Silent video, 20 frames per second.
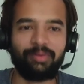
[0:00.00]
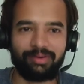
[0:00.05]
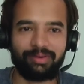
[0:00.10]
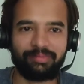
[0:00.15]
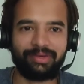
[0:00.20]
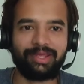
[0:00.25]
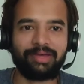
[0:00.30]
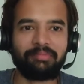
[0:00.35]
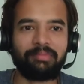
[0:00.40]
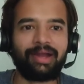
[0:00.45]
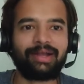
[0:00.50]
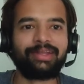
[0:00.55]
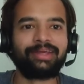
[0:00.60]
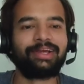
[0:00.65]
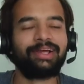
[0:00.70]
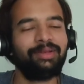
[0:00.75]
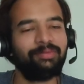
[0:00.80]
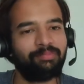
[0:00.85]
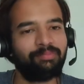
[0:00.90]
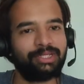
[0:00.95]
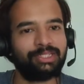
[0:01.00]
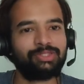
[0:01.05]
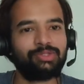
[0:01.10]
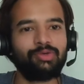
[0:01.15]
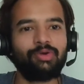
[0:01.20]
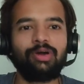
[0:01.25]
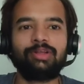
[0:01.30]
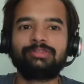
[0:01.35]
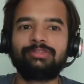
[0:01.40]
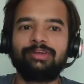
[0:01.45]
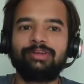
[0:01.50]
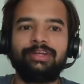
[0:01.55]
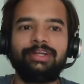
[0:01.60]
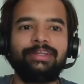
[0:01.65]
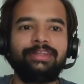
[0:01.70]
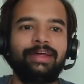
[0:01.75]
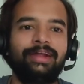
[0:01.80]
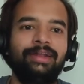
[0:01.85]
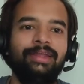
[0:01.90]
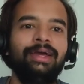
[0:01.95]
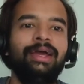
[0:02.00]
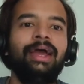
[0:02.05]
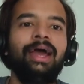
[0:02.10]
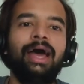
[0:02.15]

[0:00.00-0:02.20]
Medium article. Please, you also read that.